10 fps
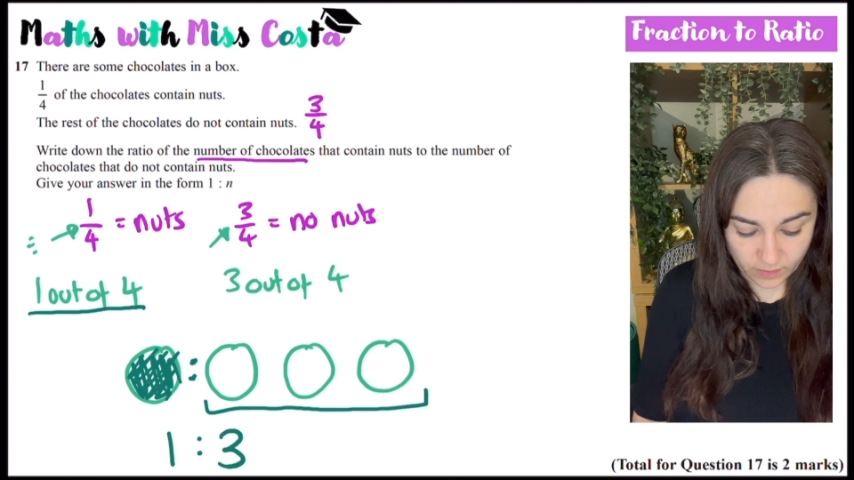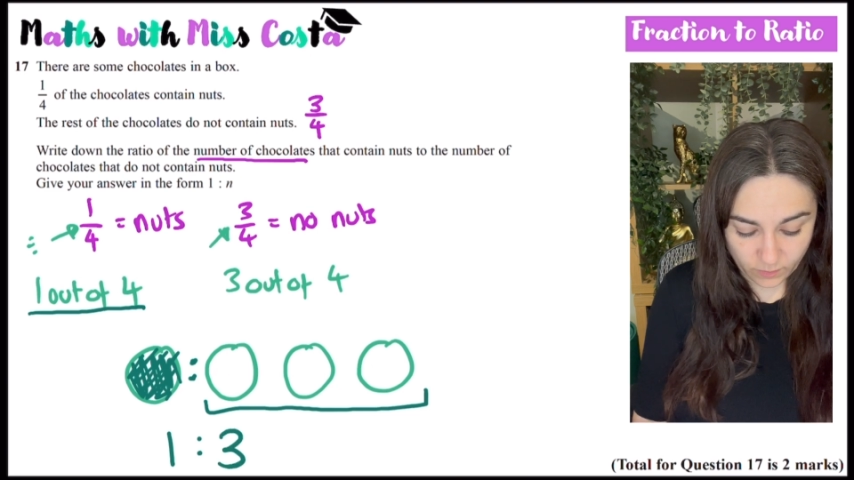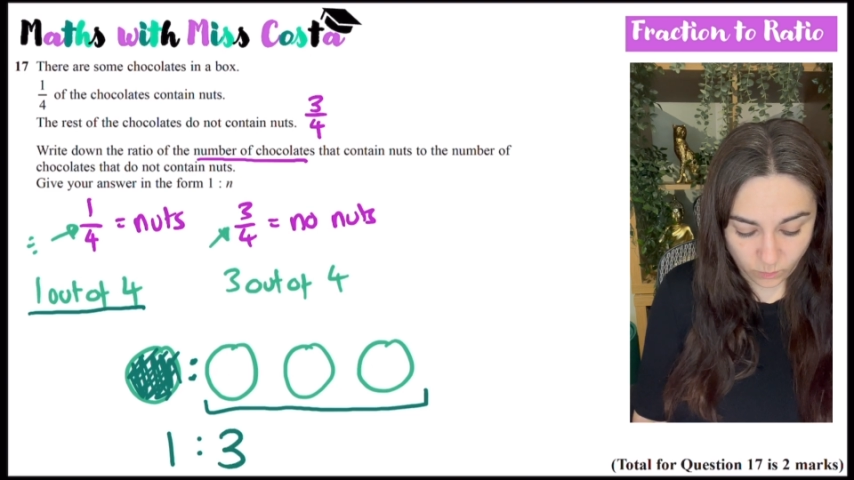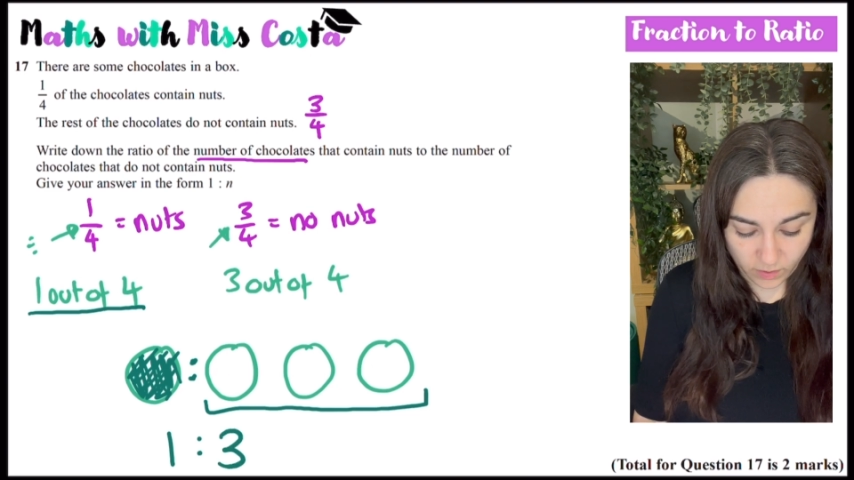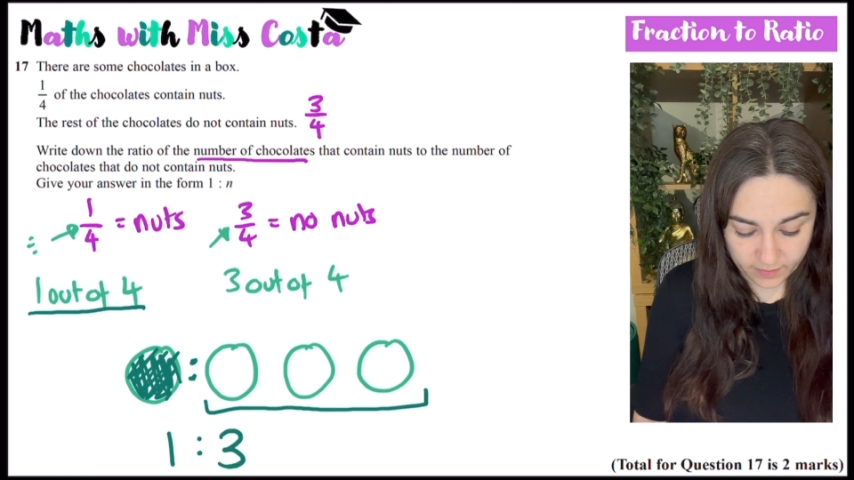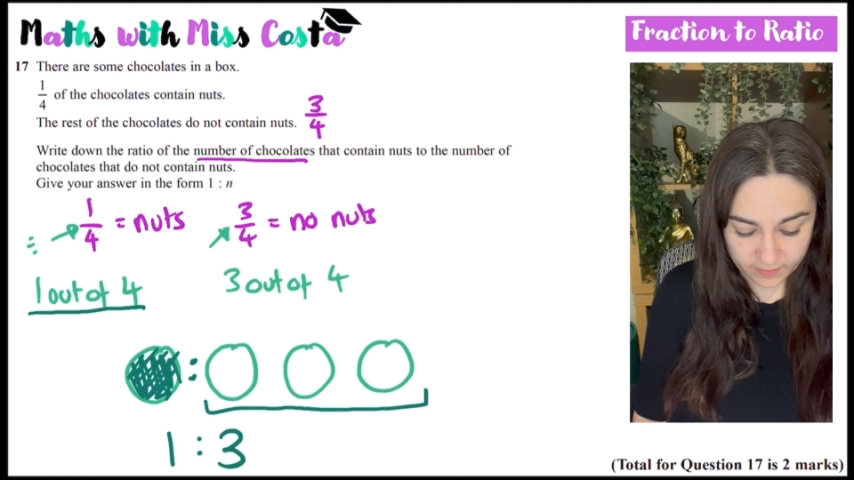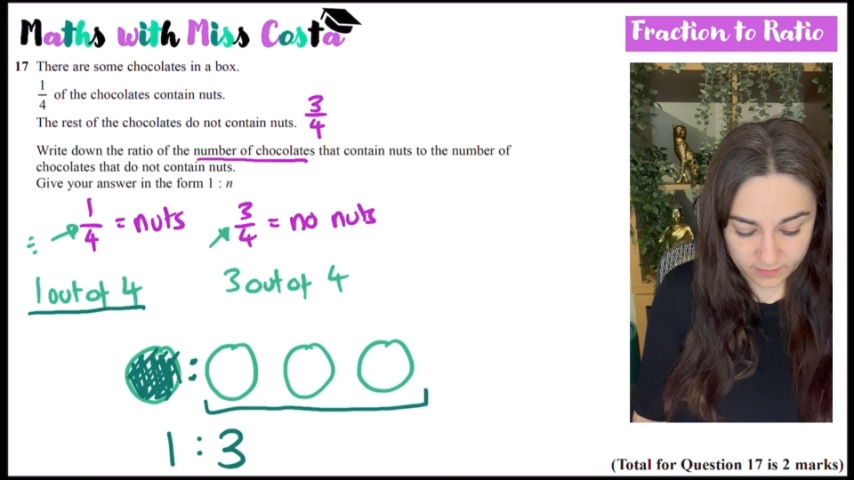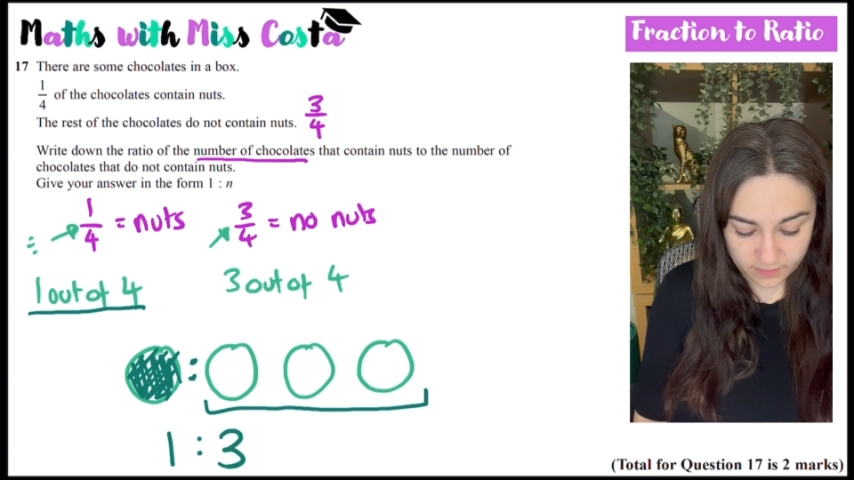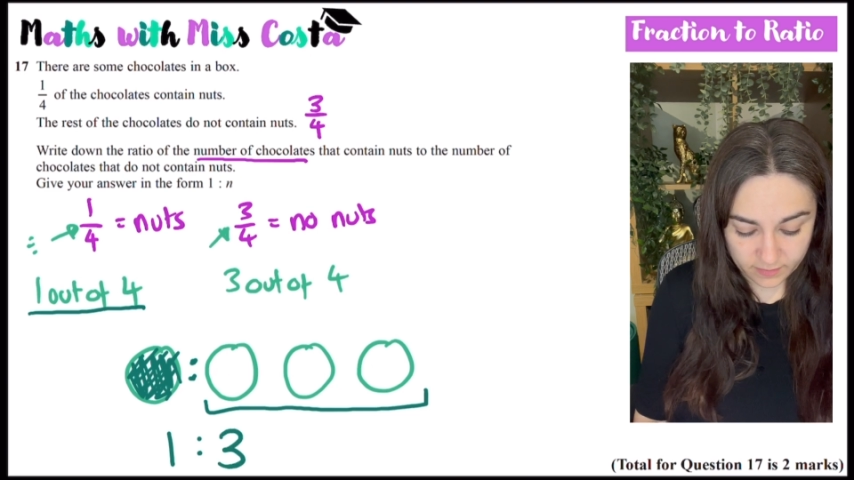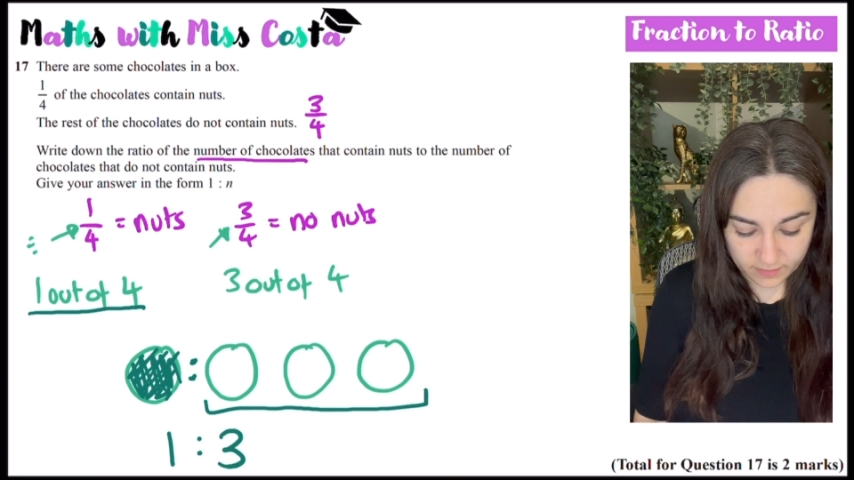1
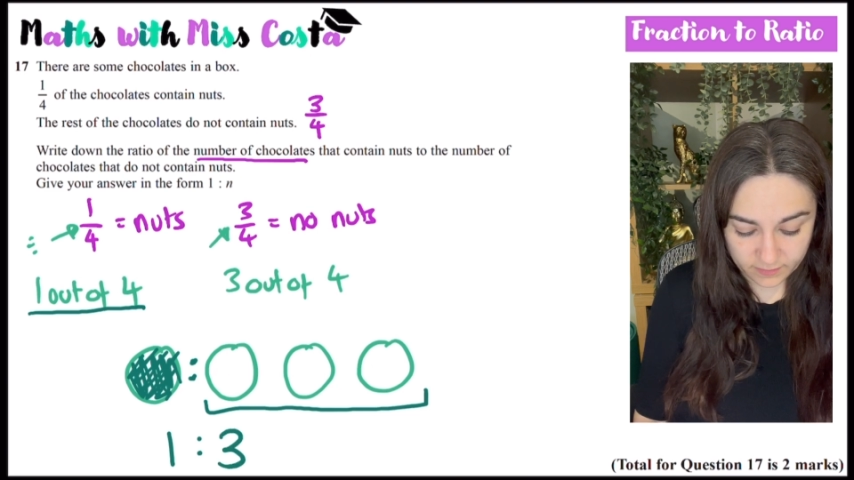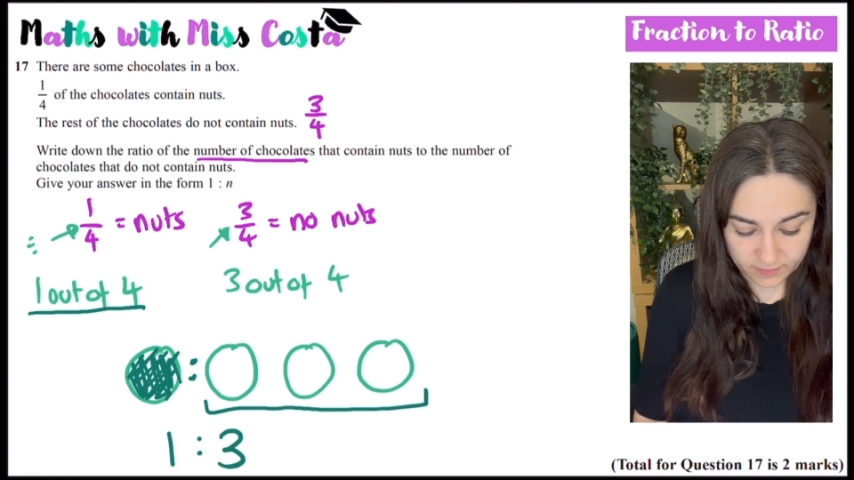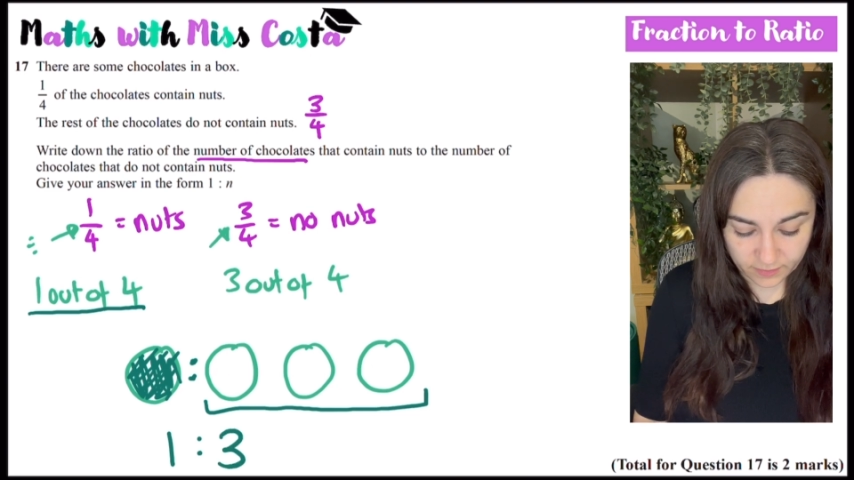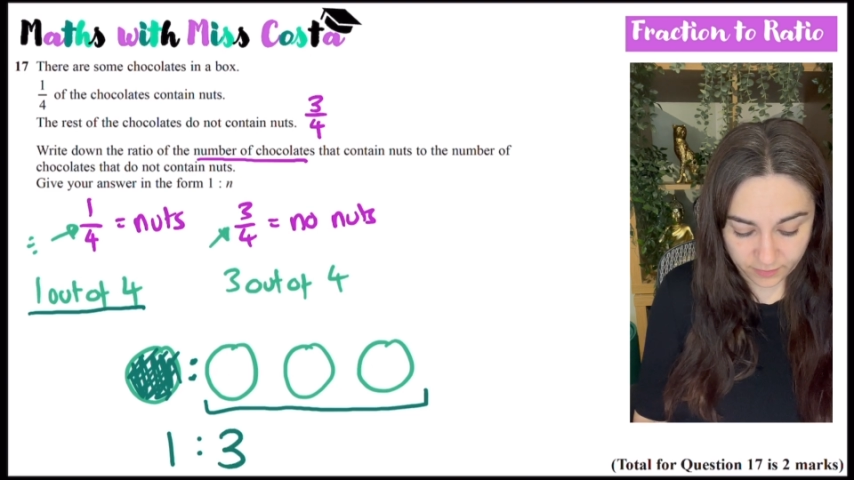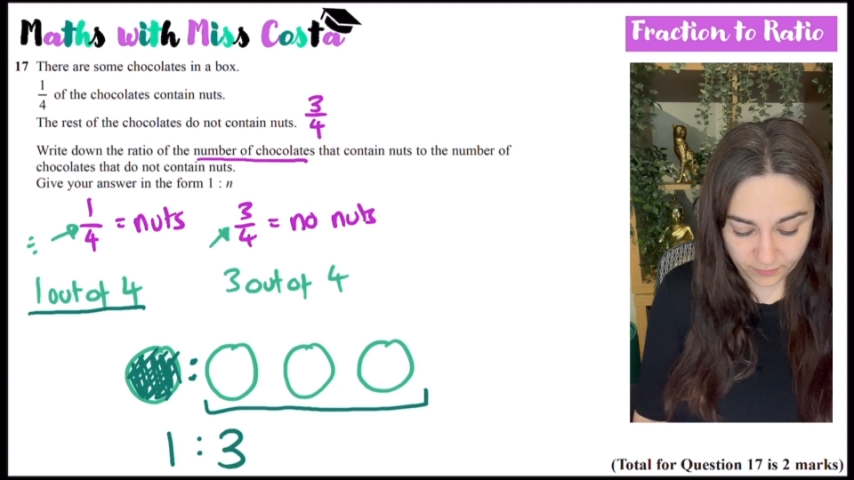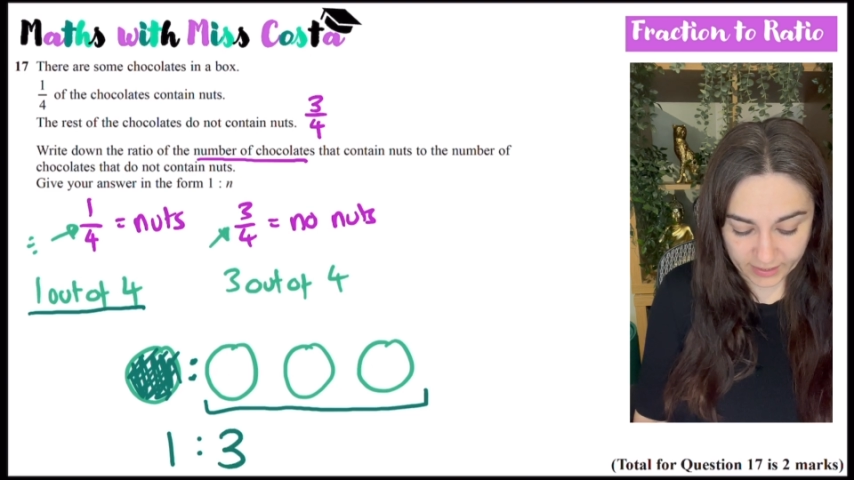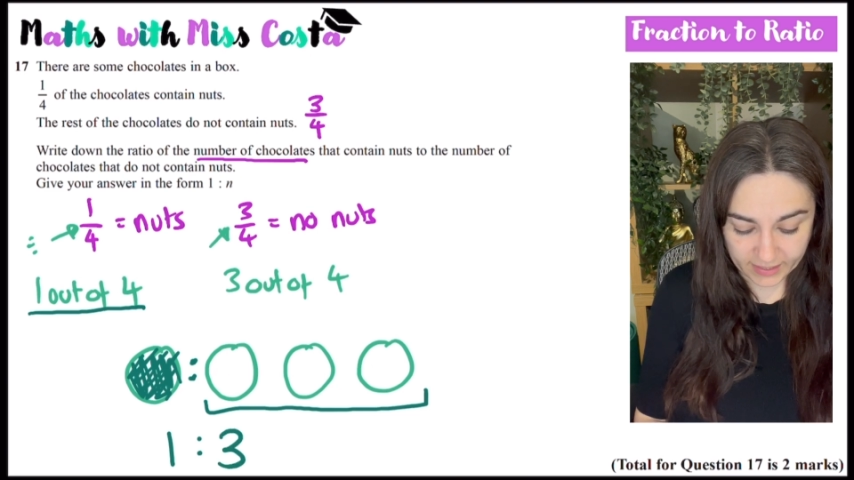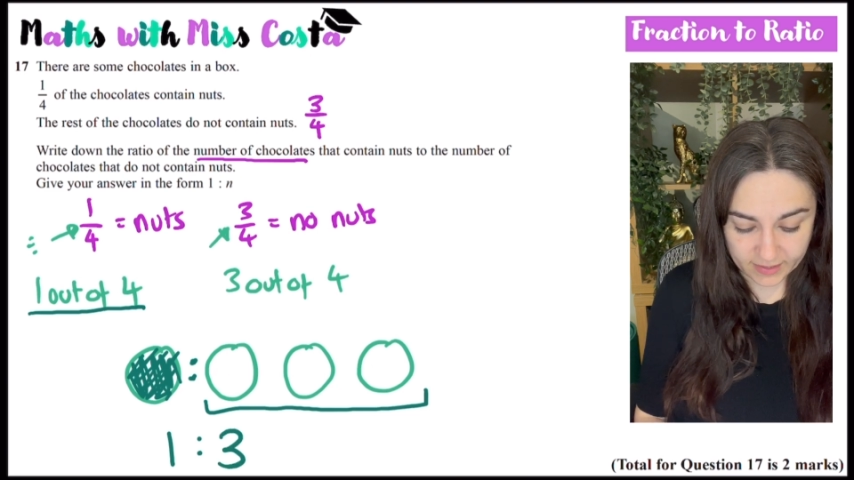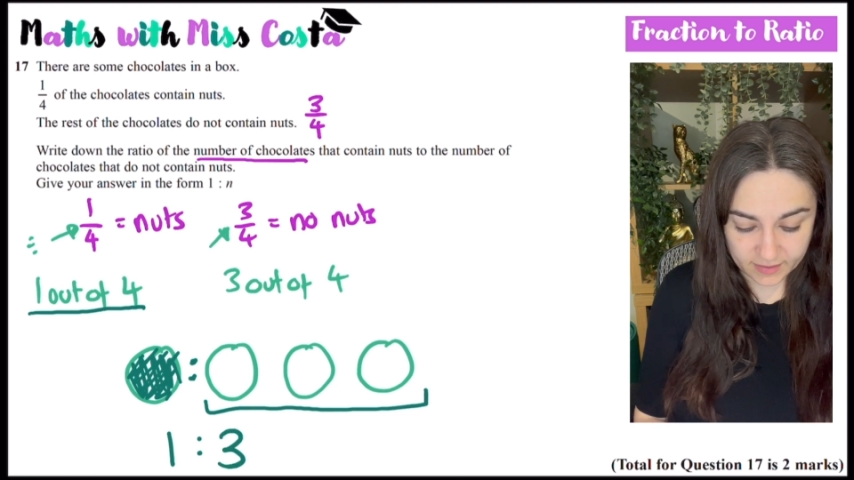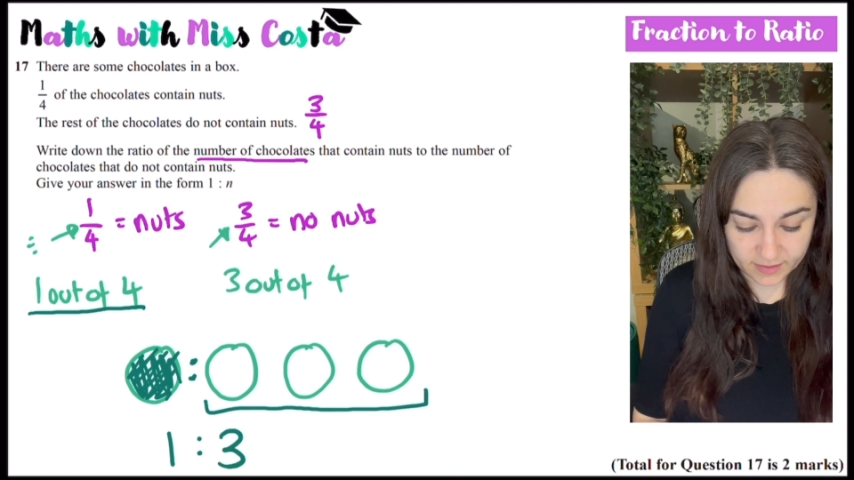to 3.